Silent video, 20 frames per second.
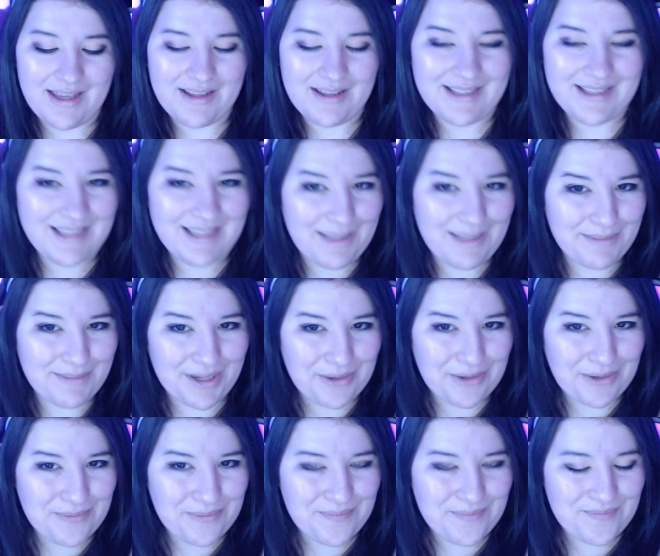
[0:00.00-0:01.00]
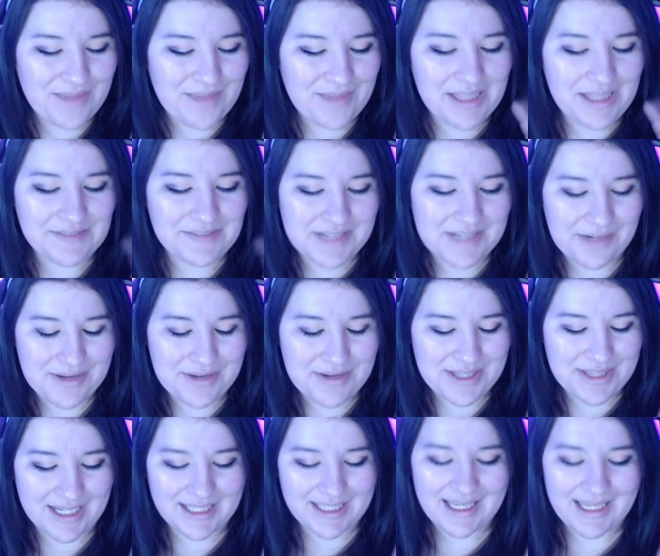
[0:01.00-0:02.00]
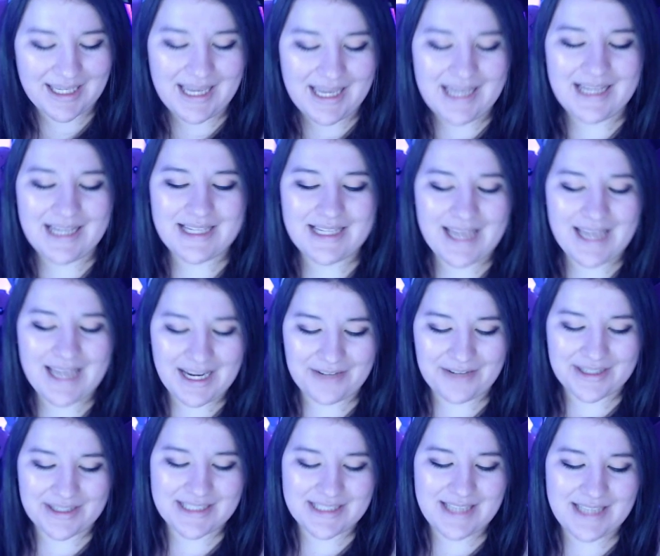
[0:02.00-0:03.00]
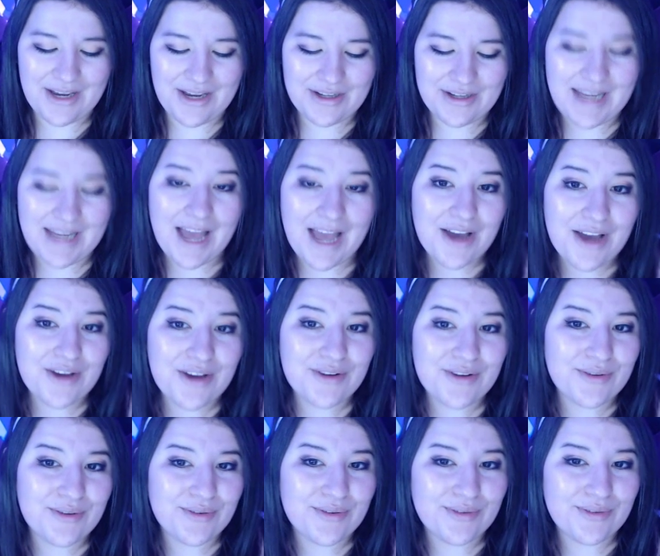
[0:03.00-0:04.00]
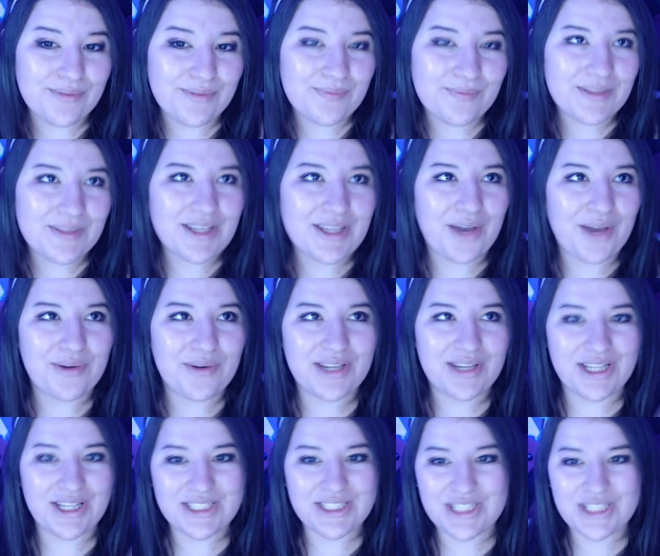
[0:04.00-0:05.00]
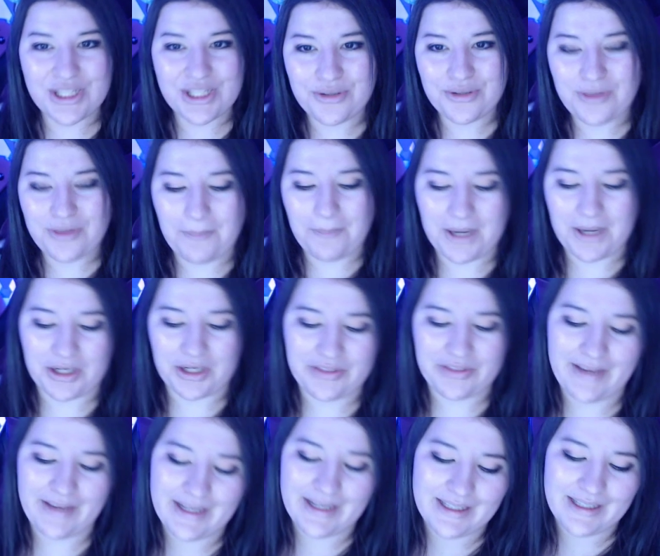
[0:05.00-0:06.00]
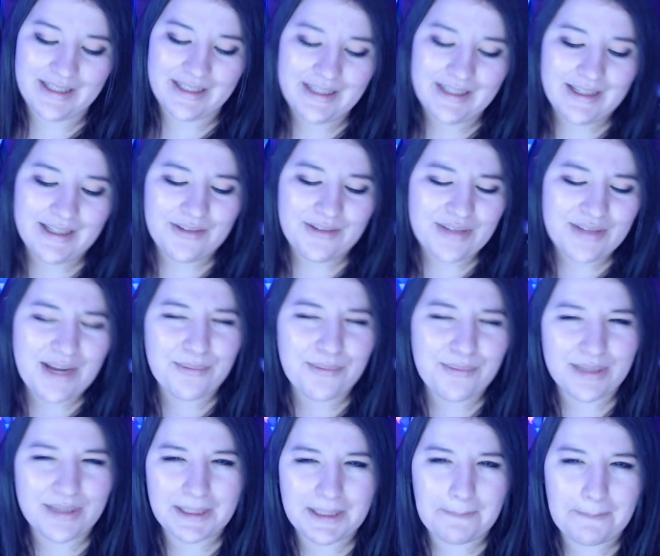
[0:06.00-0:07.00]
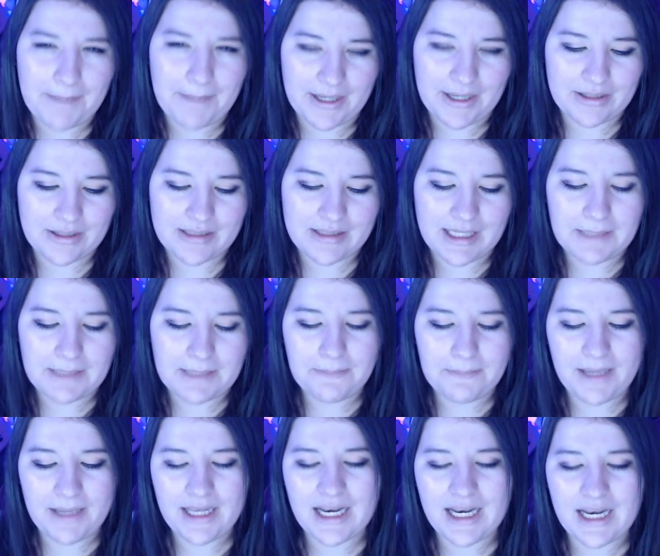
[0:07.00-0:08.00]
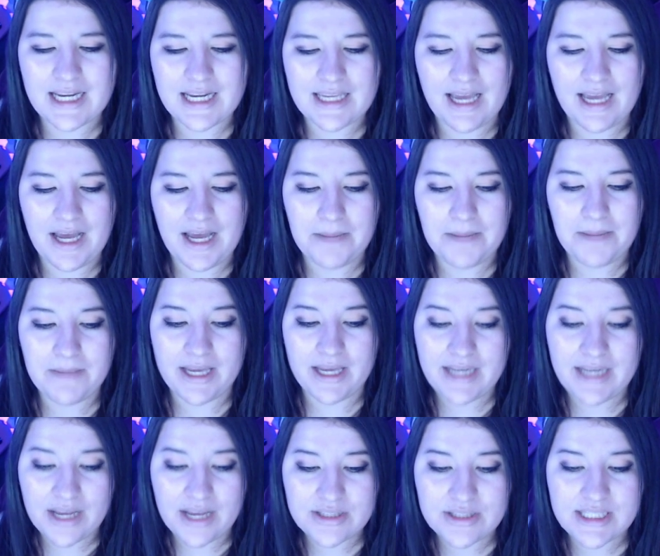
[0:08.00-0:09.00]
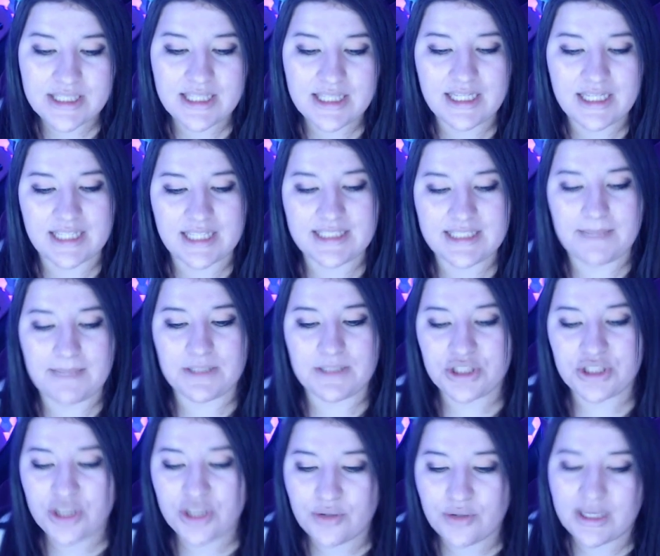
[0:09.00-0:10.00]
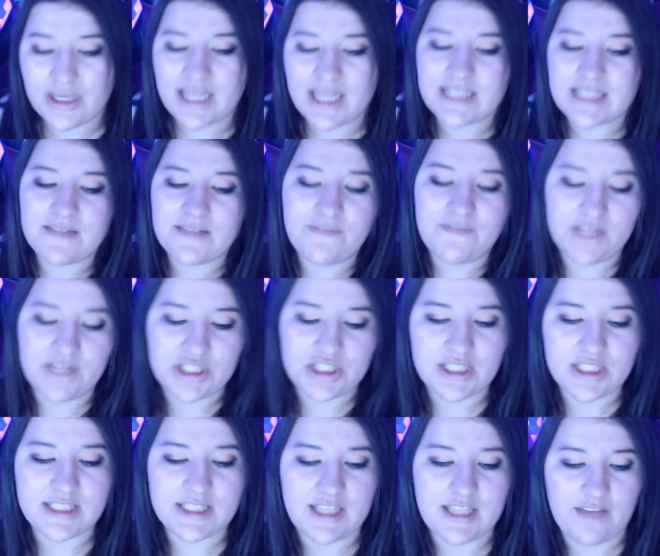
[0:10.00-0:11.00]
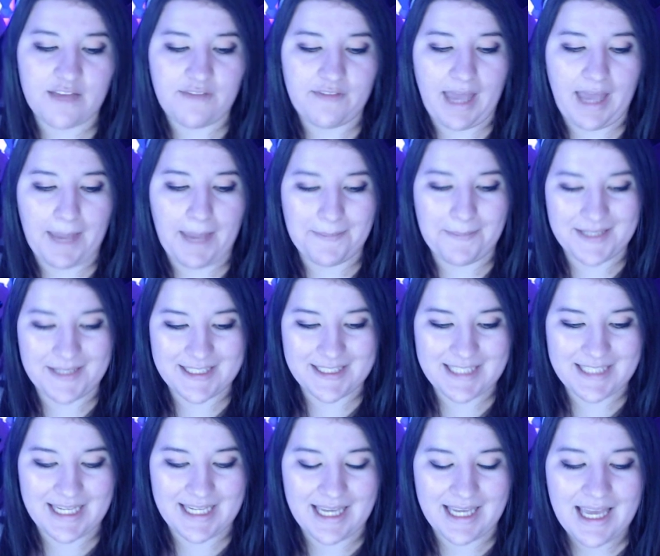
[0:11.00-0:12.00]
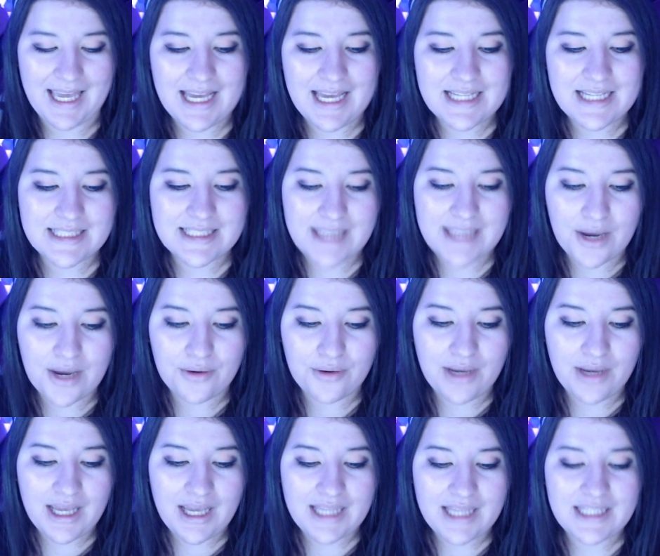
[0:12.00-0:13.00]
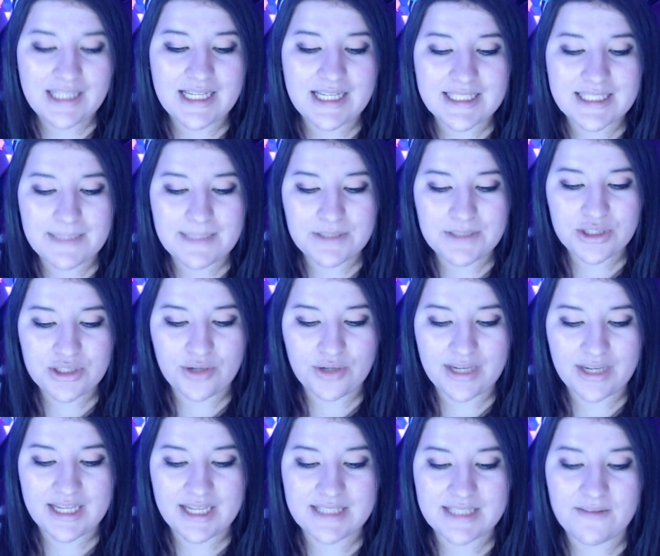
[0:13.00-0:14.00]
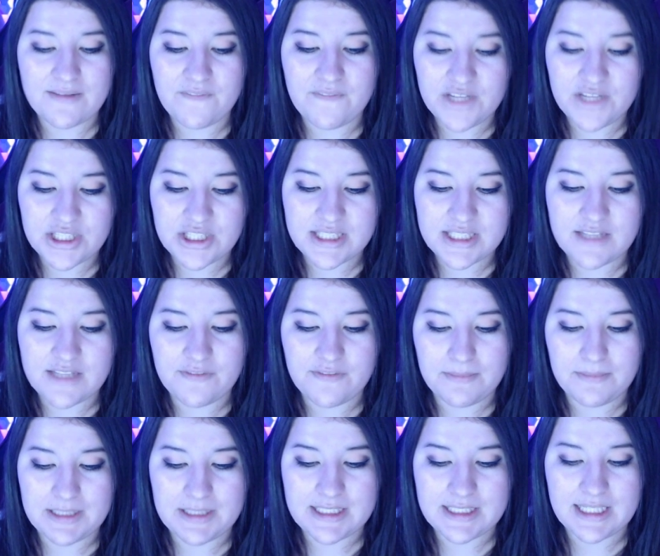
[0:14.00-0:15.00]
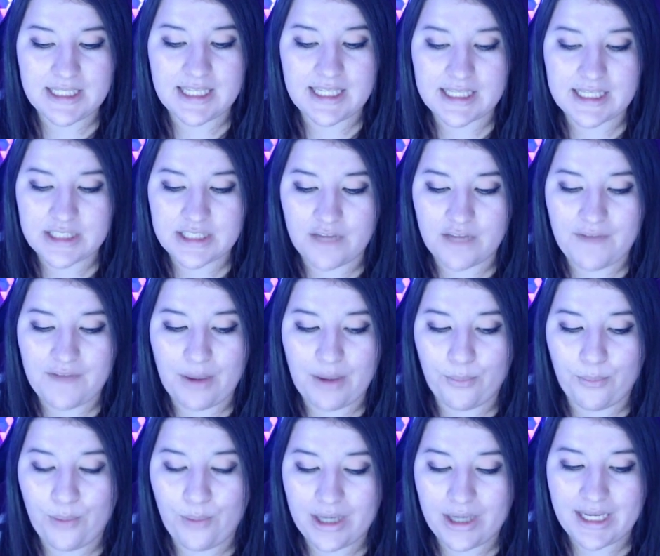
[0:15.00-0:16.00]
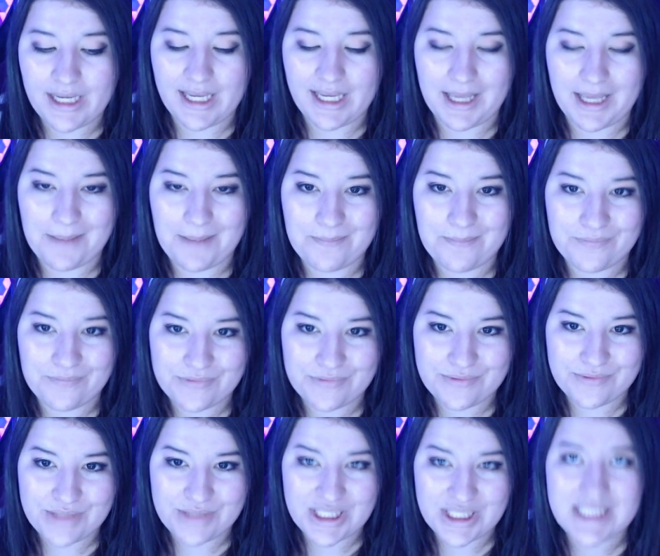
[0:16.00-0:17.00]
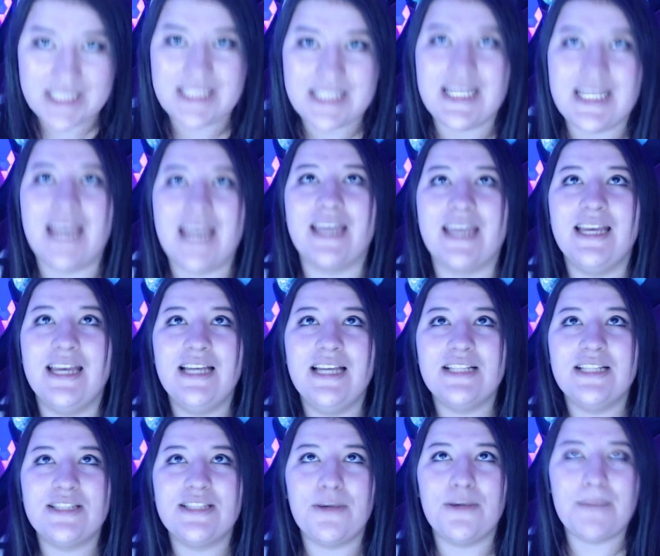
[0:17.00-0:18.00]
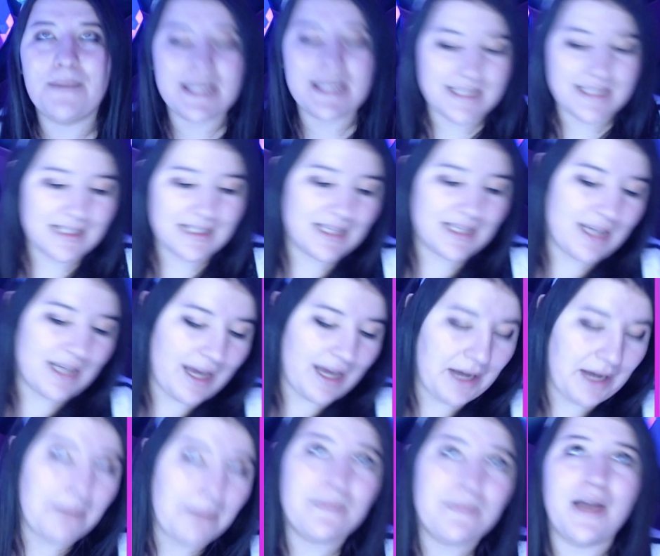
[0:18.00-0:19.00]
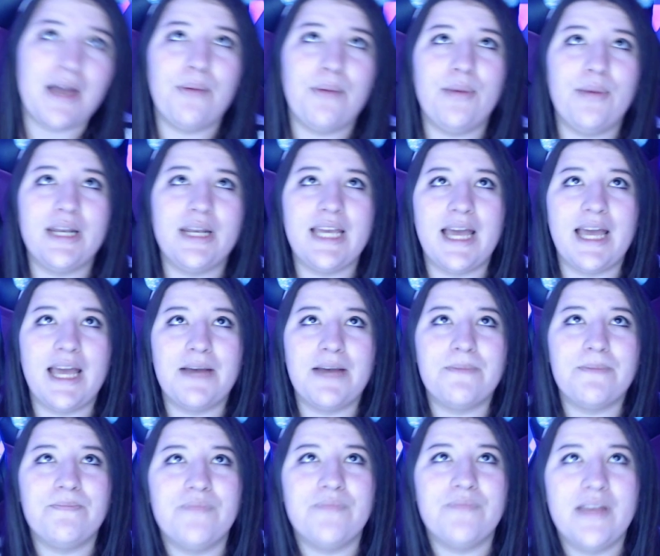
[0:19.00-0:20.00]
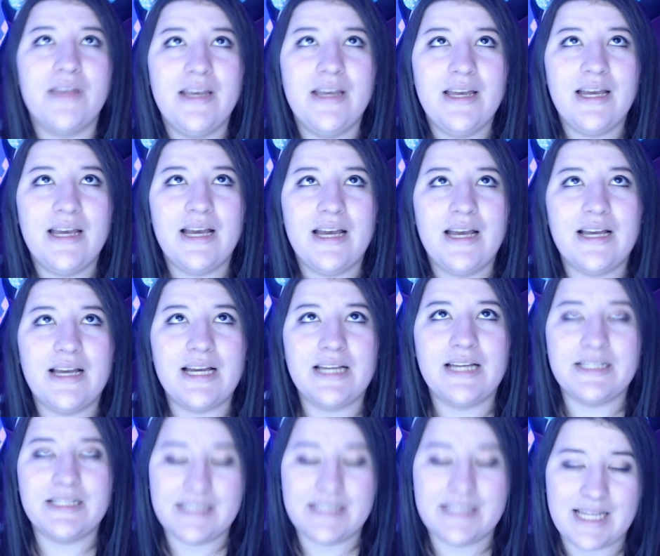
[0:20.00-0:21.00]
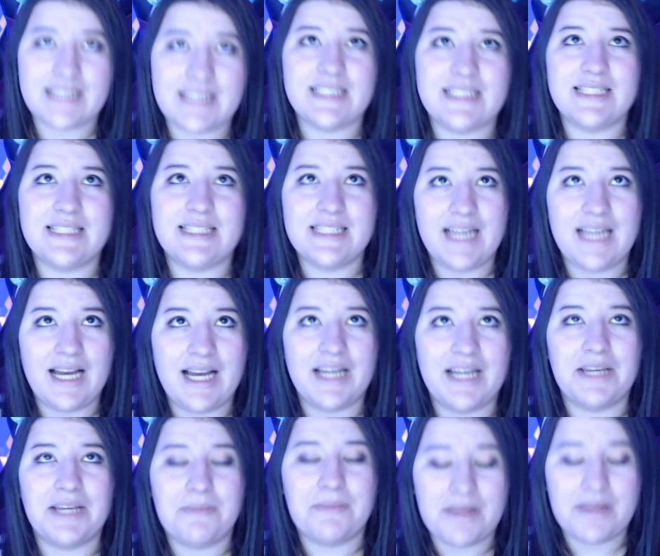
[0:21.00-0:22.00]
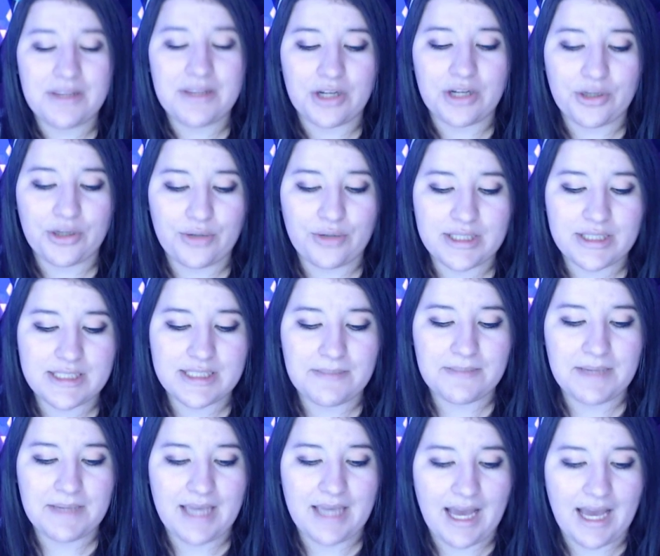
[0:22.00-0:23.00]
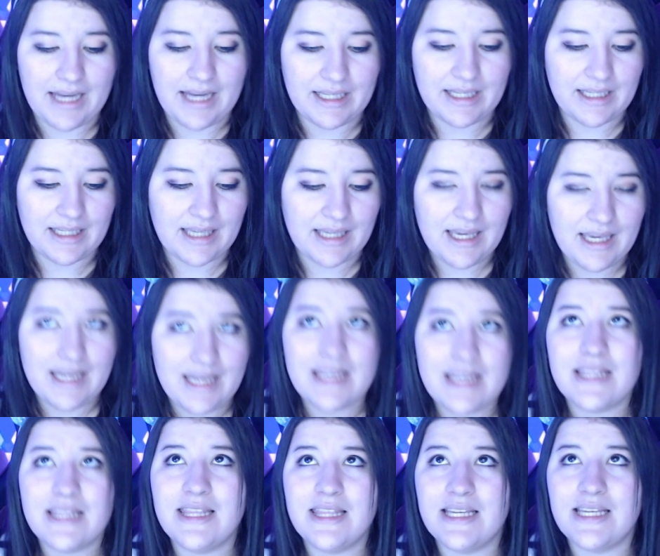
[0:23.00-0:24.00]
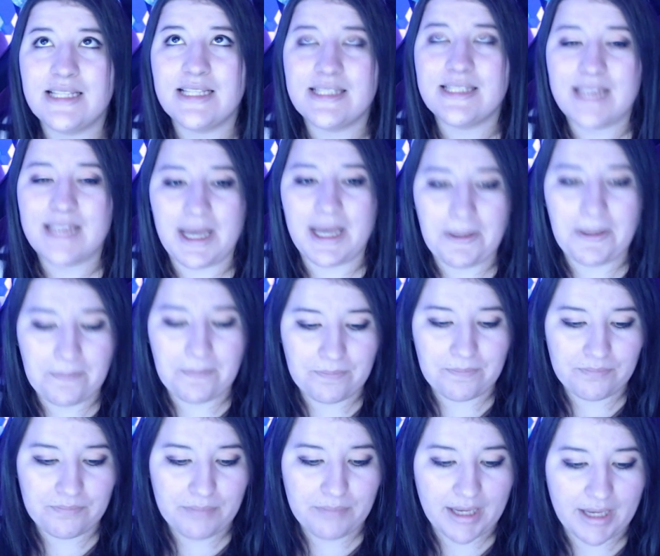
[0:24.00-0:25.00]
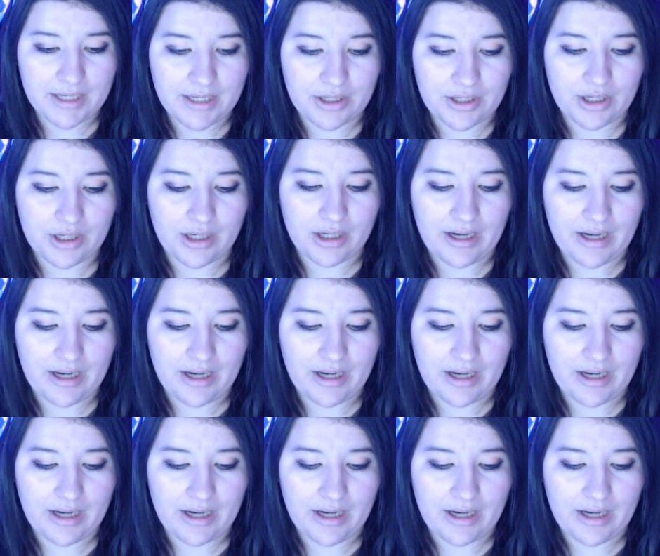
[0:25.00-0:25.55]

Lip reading: let me know. I'd love to hear what you think. Anyway, so now going on to the bigger thing. Well, not really bigger thing, but like announcing the next summon showcase, Visions of Amity. So the next summon showcase, Visions of Amity, kicks off at 1 AM today. So basically at 1 AM Texas time, they're going to be adding this banner